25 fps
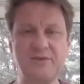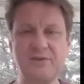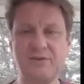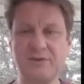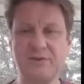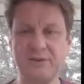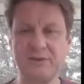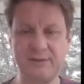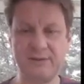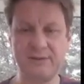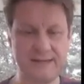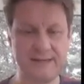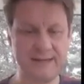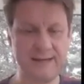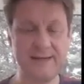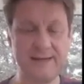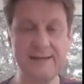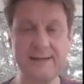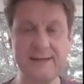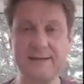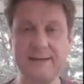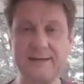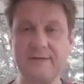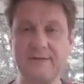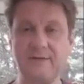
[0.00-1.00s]
just
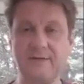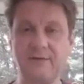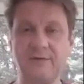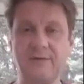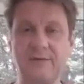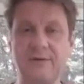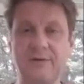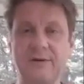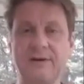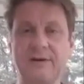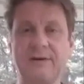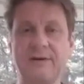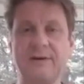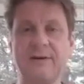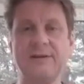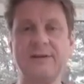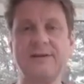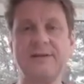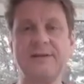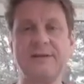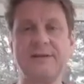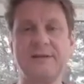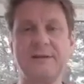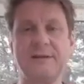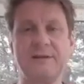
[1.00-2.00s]
on
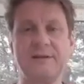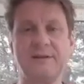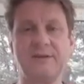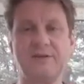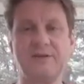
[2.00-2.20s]
addition